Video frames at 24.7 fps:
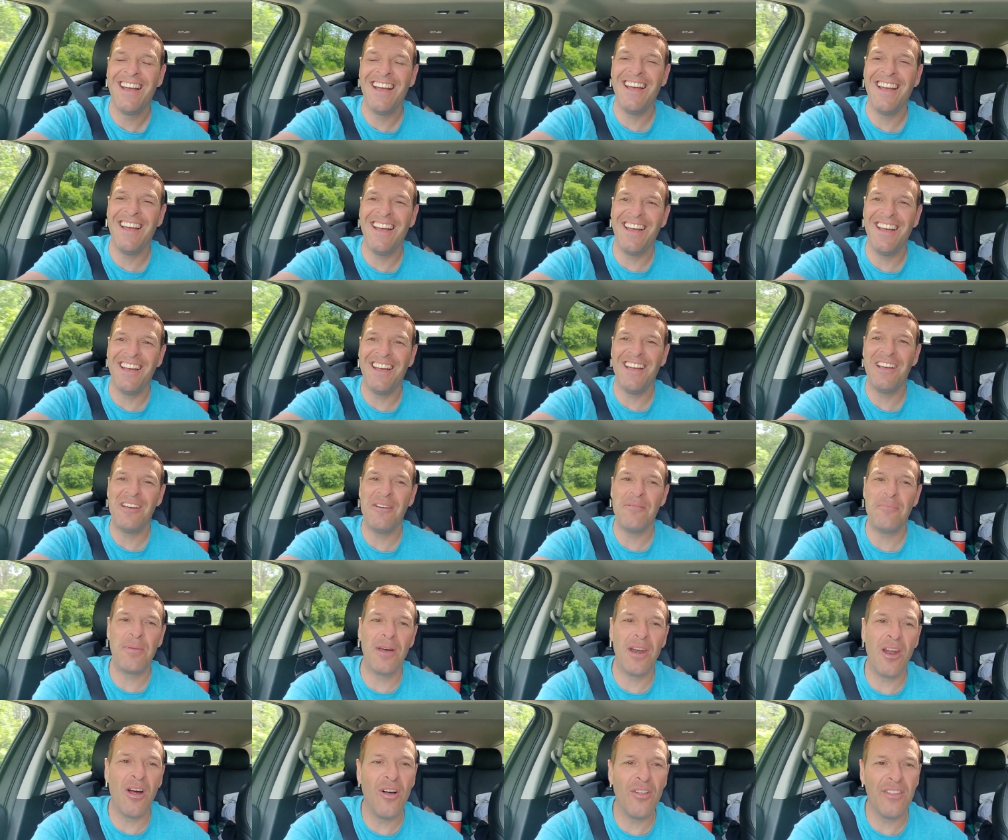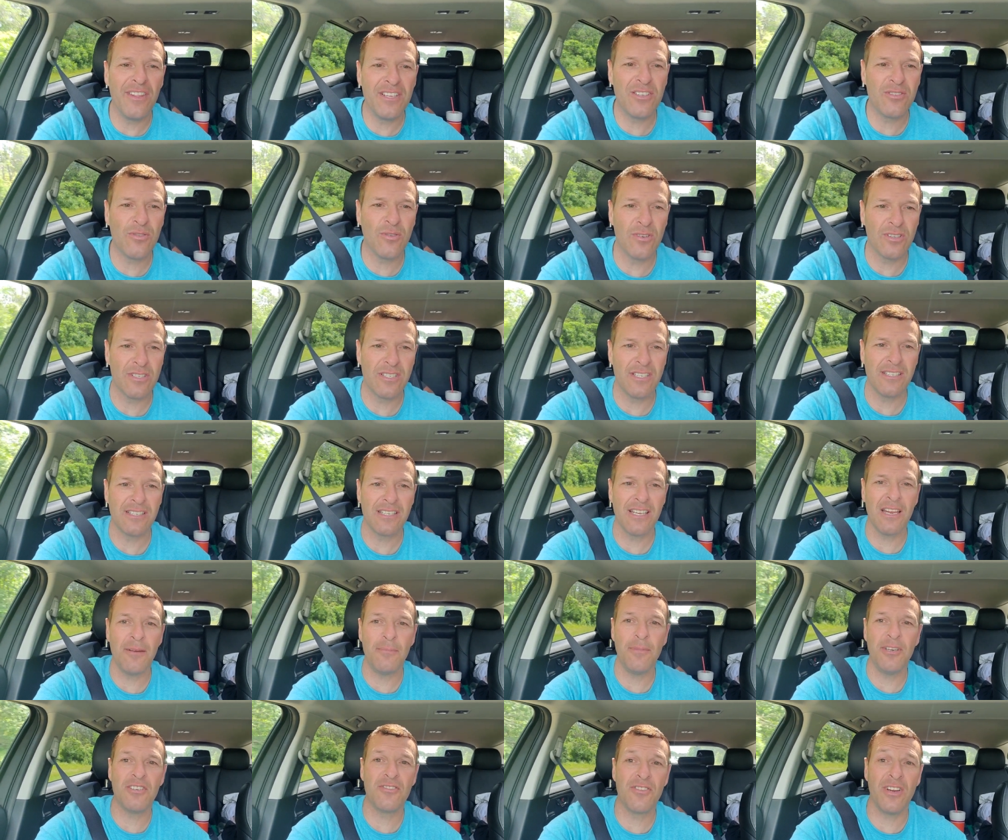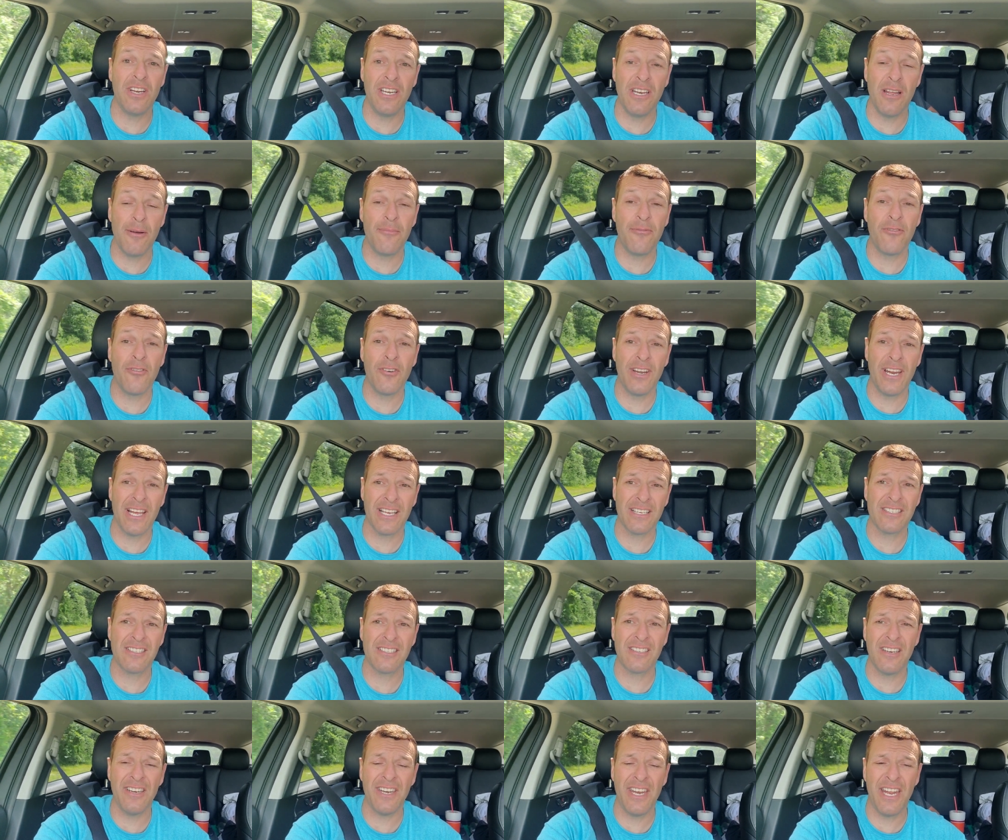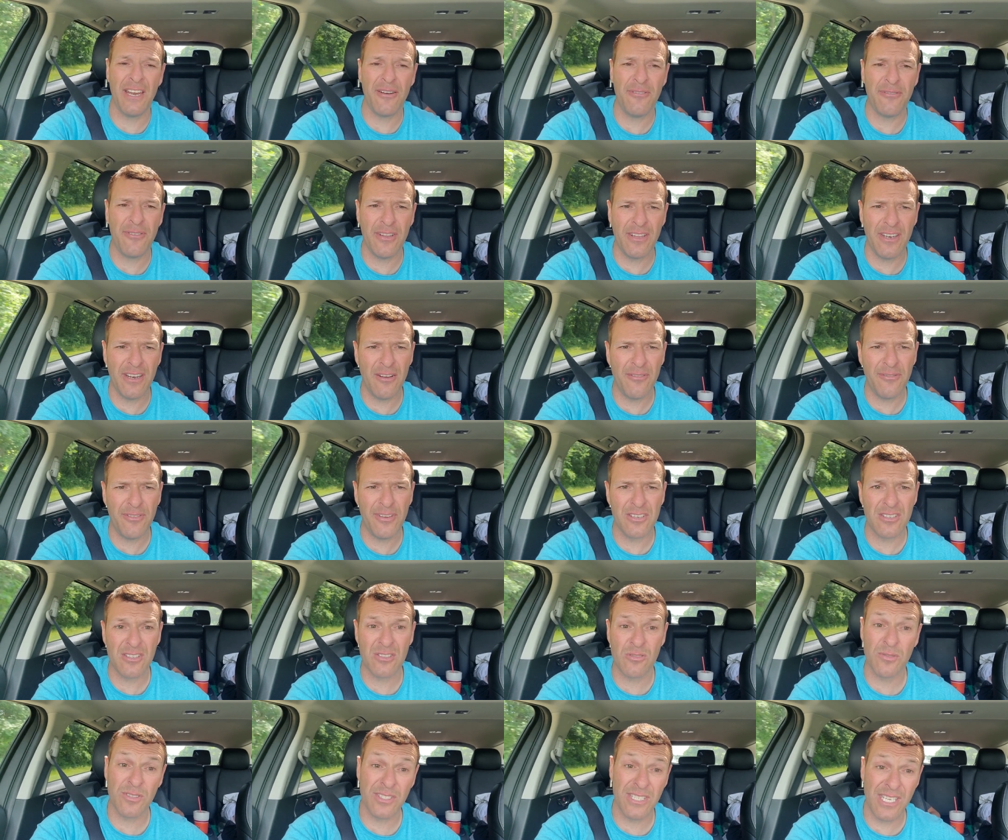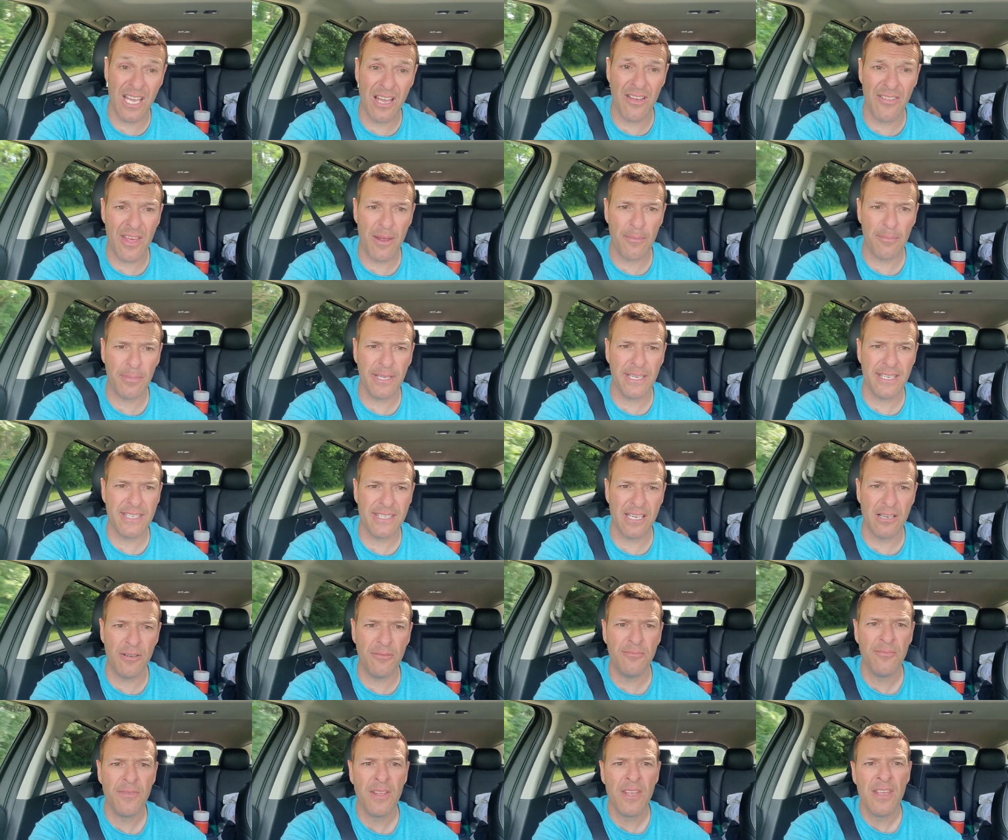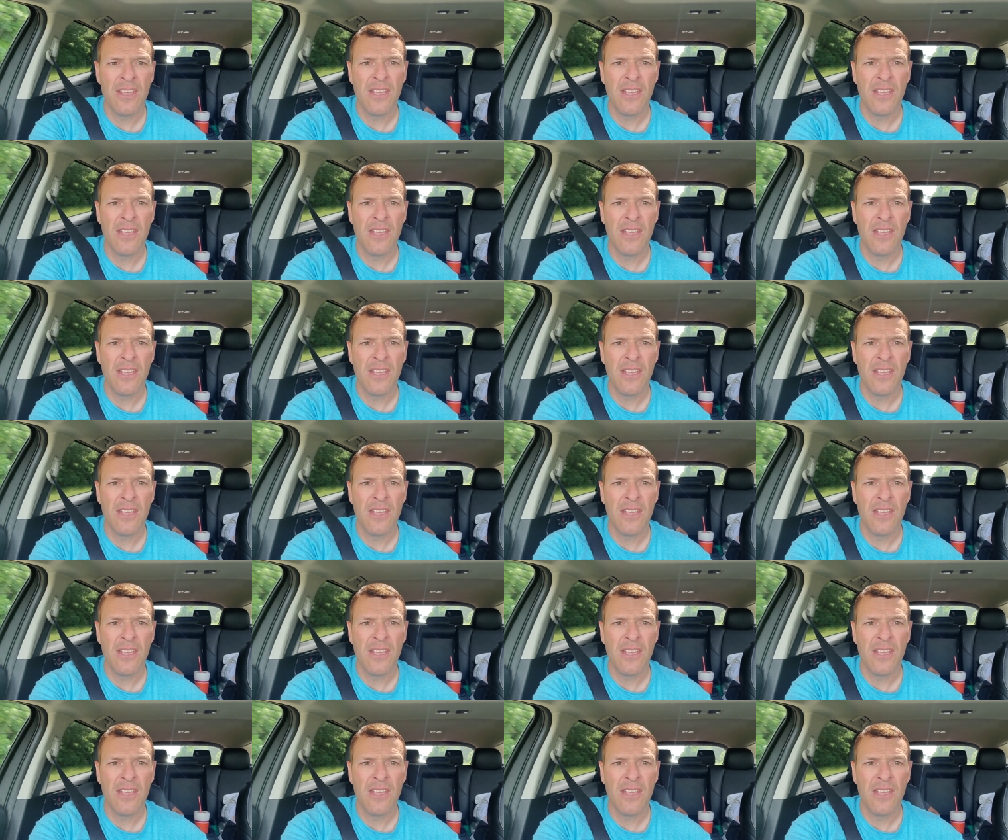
Uh, but all these horses got to be trained up for next Sunday in Philadelphia, so we'll see how that plays out.